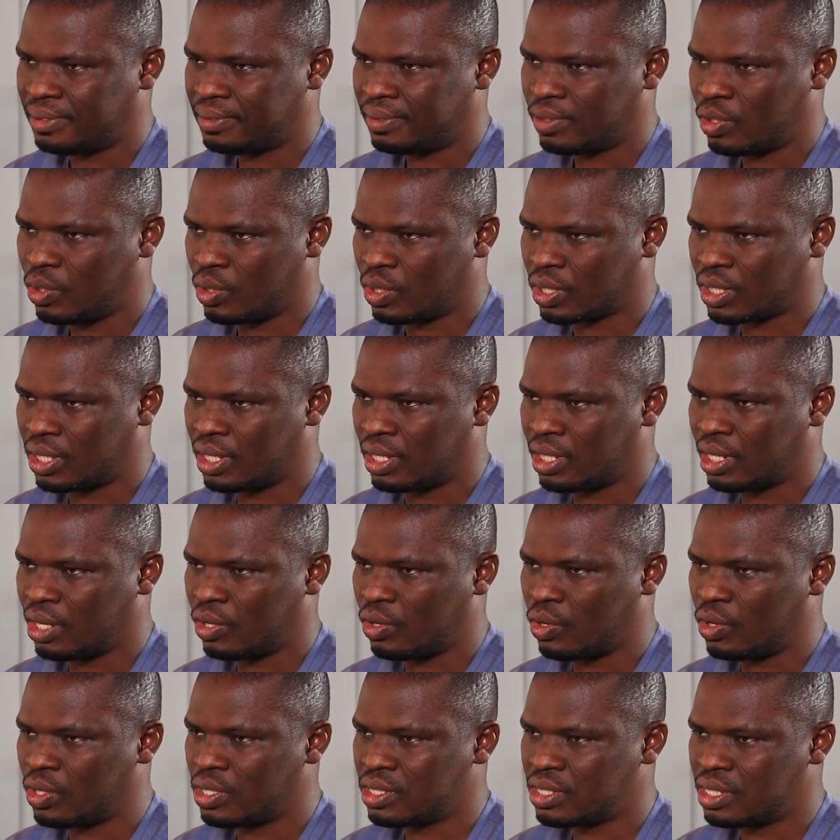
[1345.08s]
Okay, the
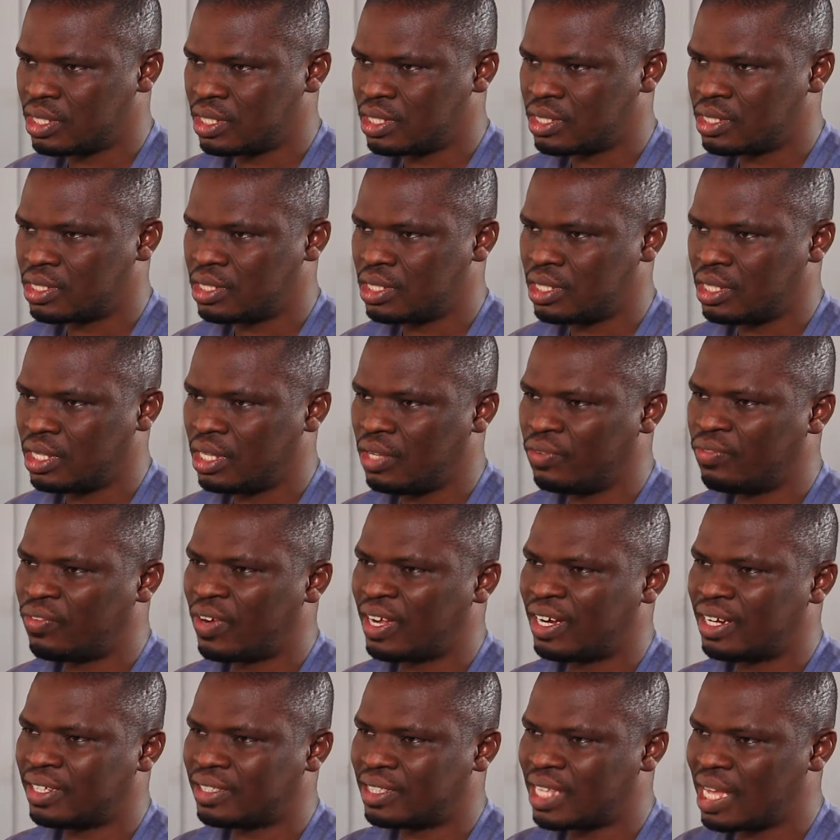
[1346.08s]
law says if at
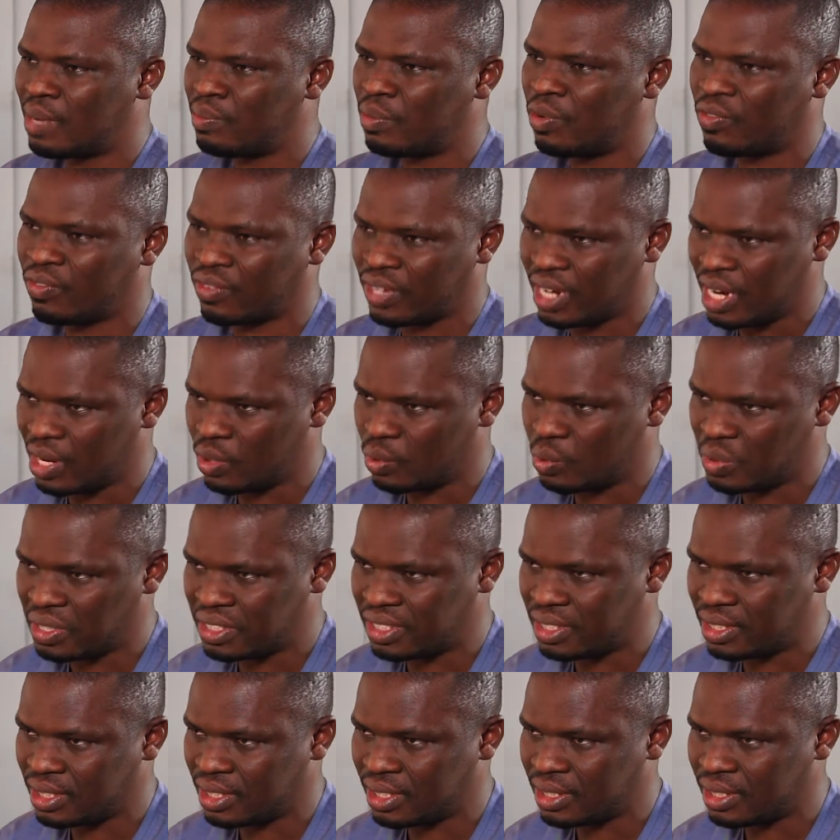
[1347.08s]
the time of
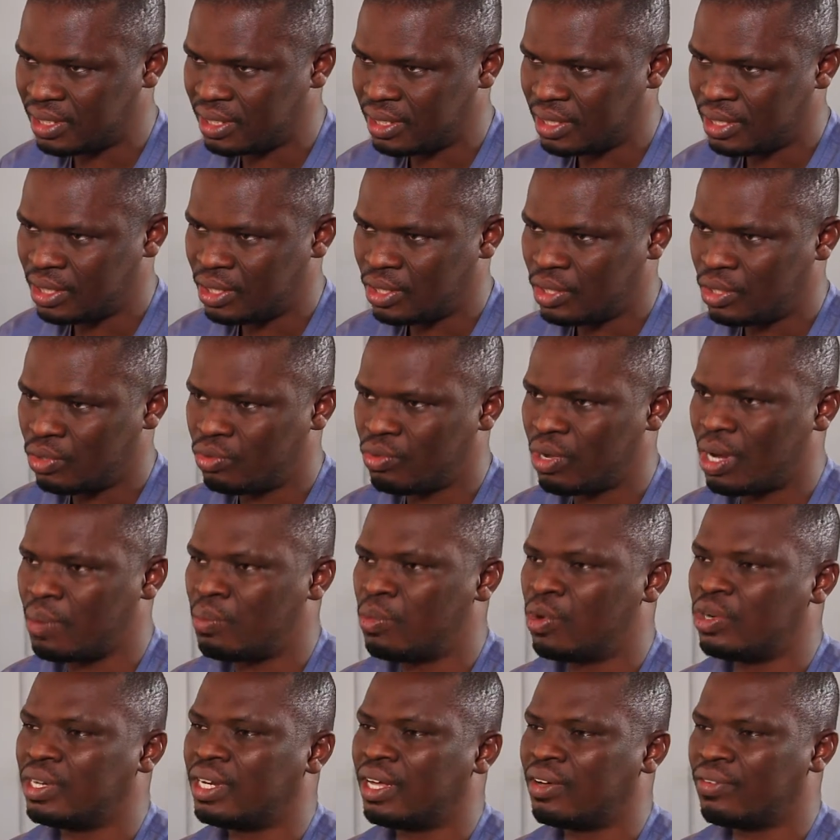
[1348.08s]
graduation you are
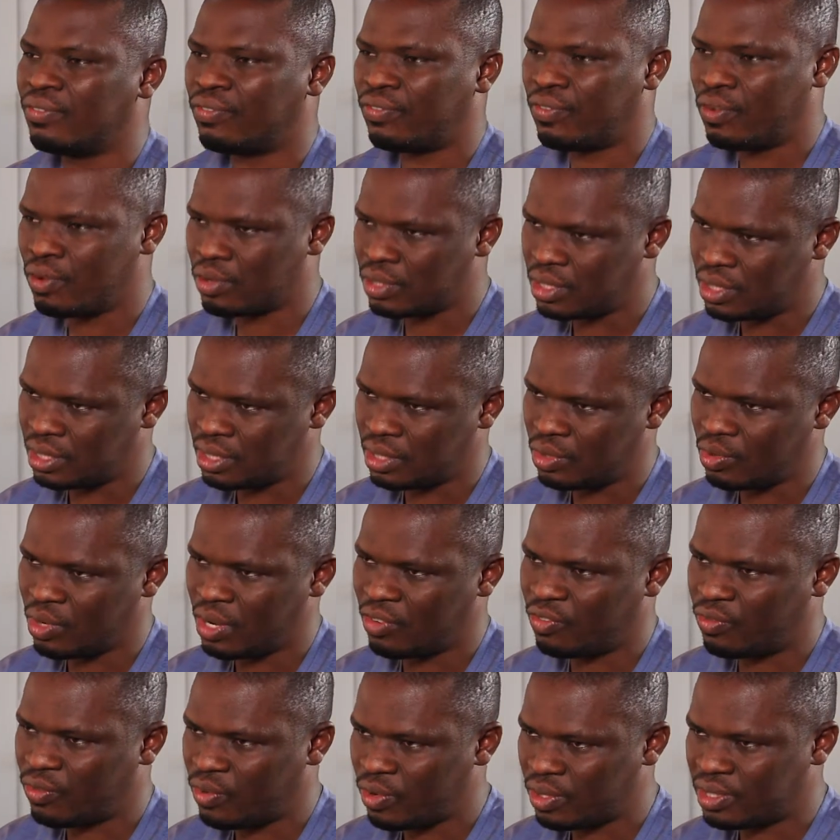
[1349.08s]
more than 40, you are
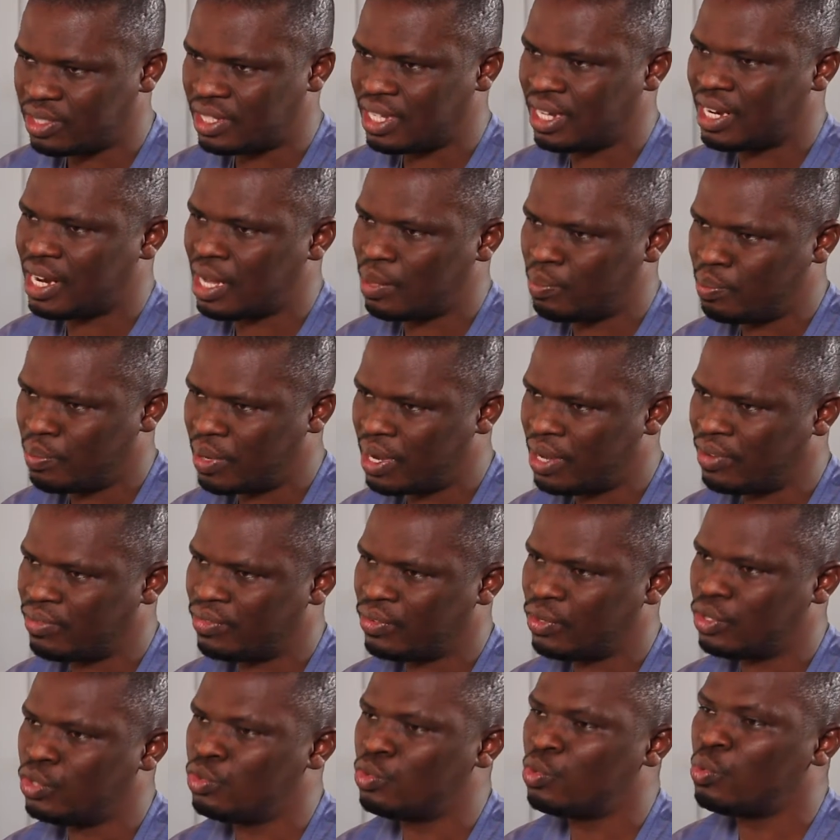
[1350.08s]
40 and above,
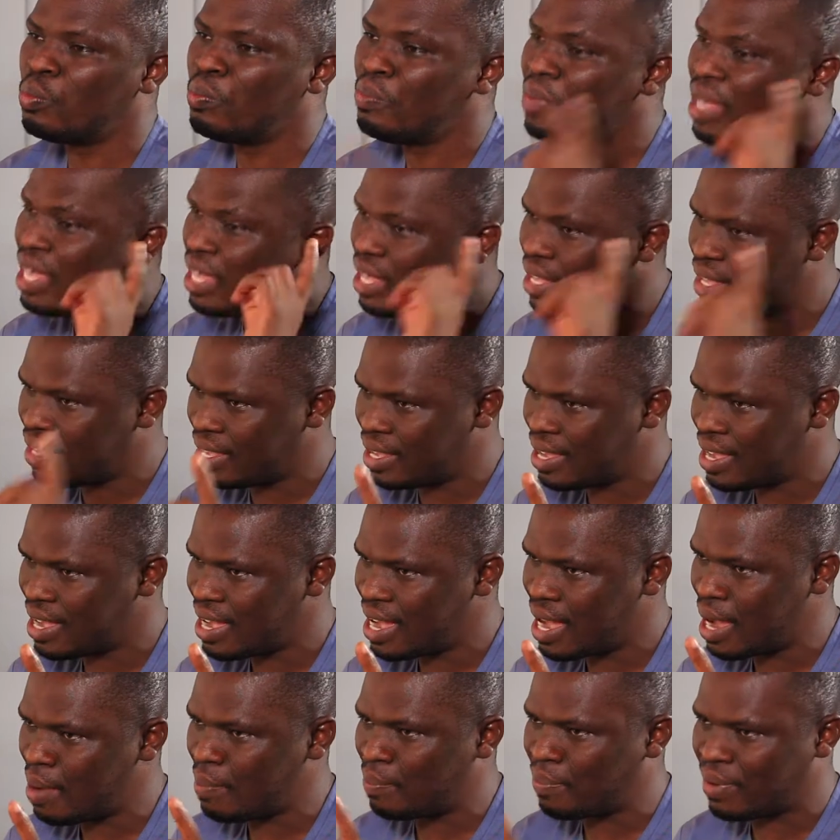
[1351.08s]
you may
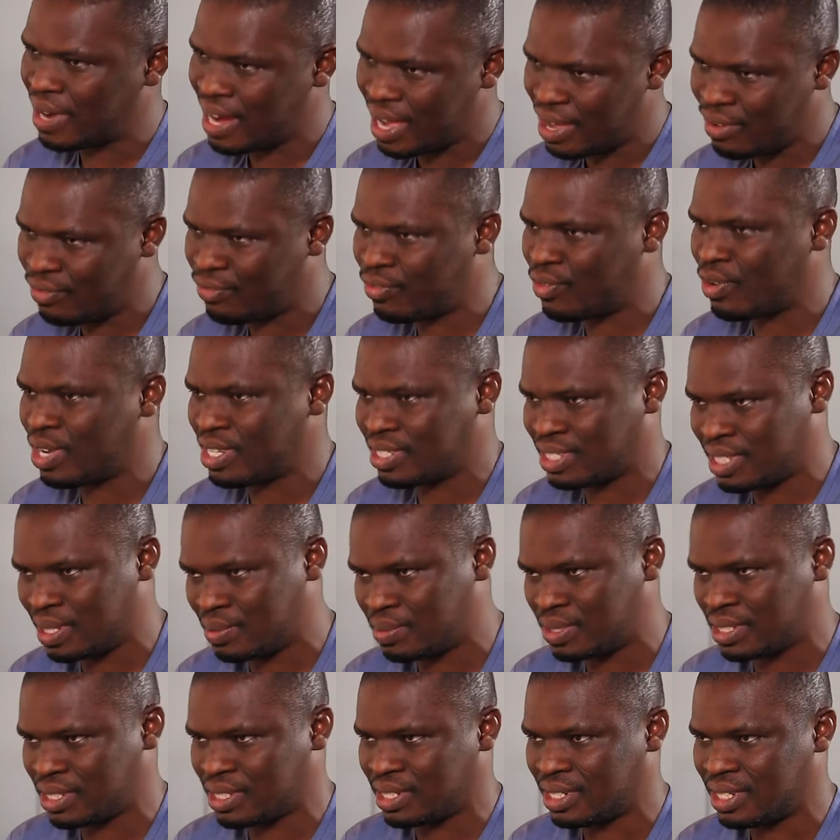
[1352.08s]
apply for
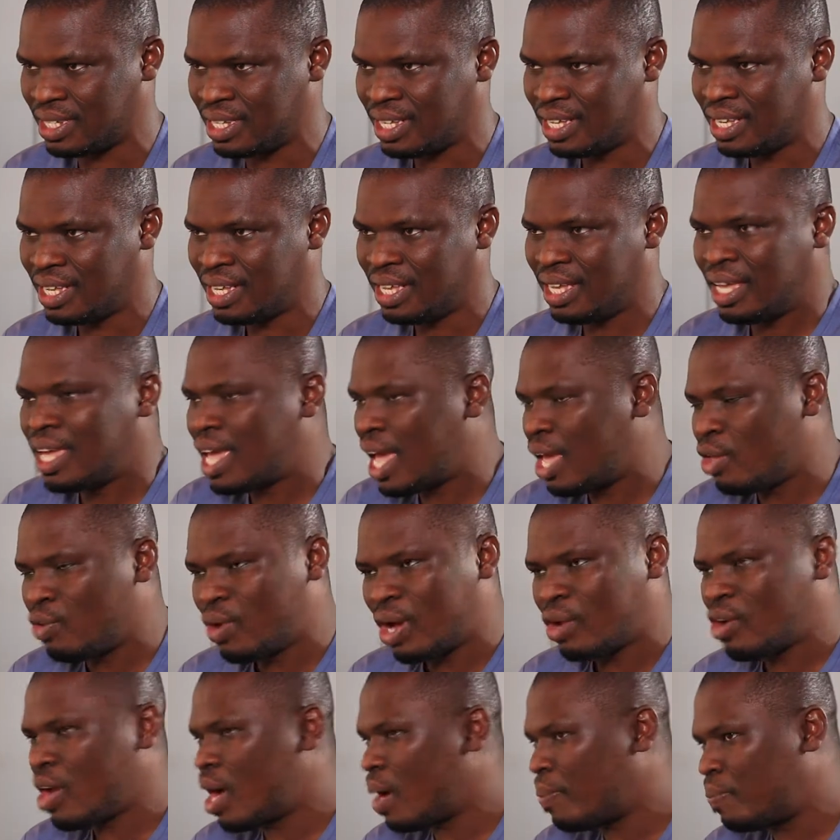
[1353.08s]
exemption. And you are
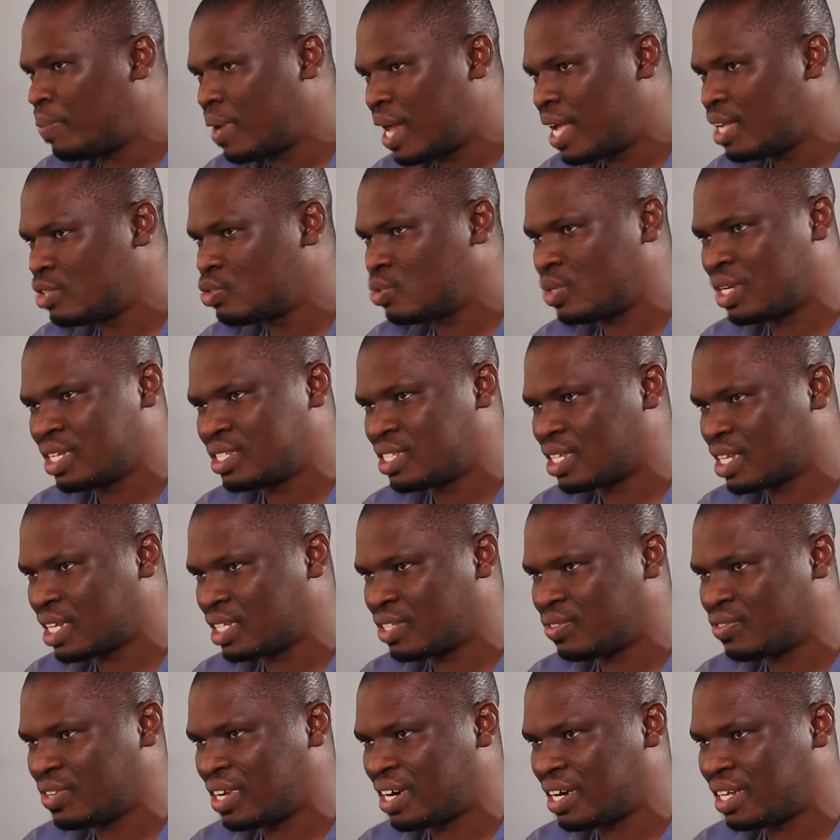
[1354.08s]
not applying to the
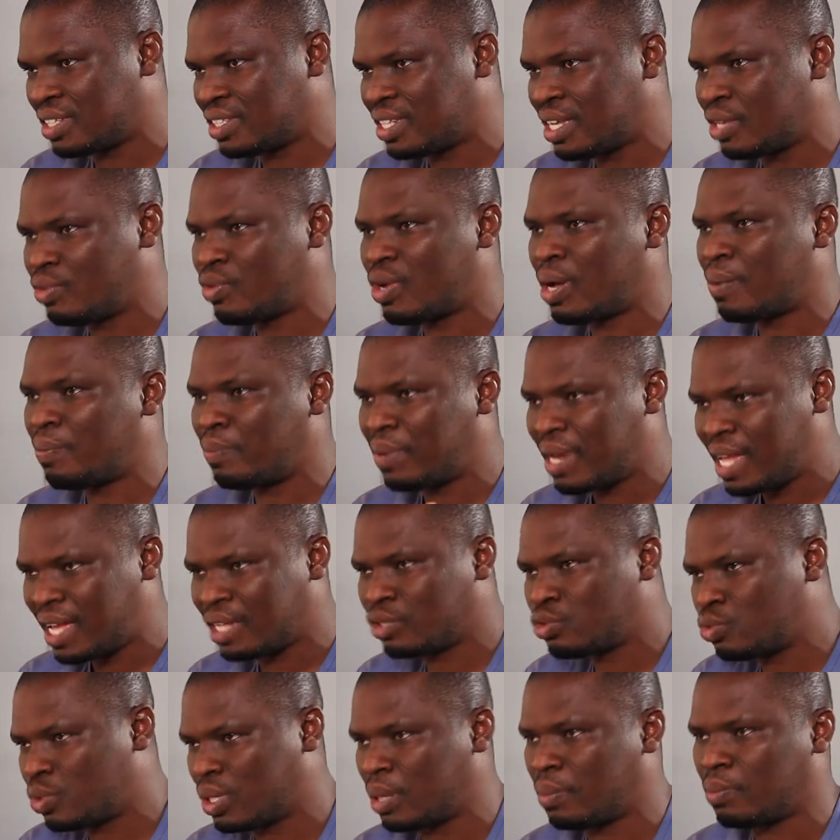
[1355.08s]
executive director, you apply
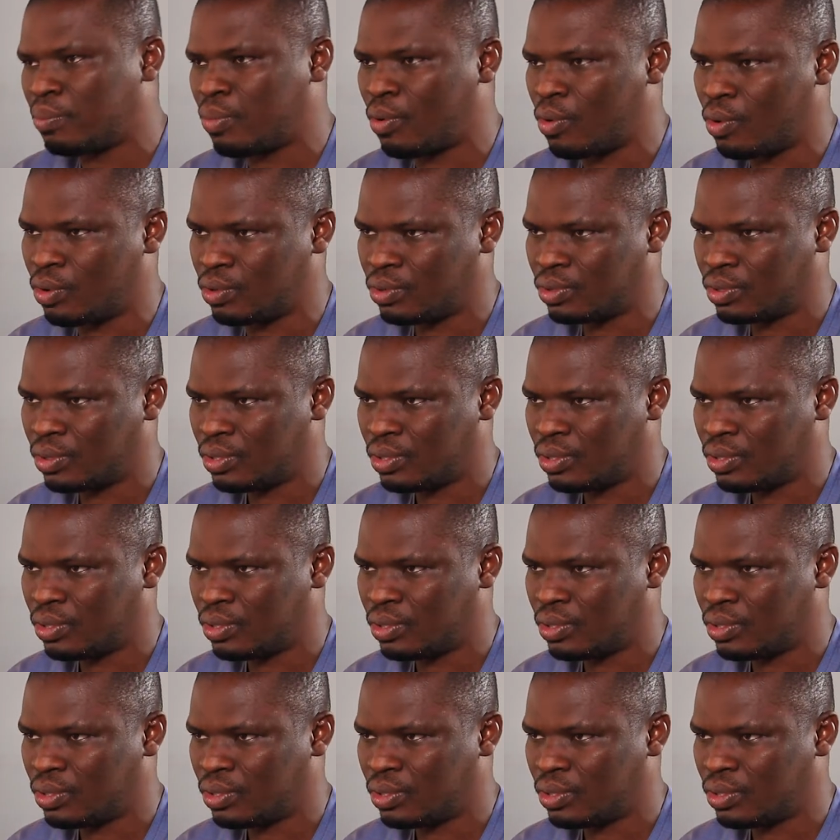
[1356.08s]
to the board.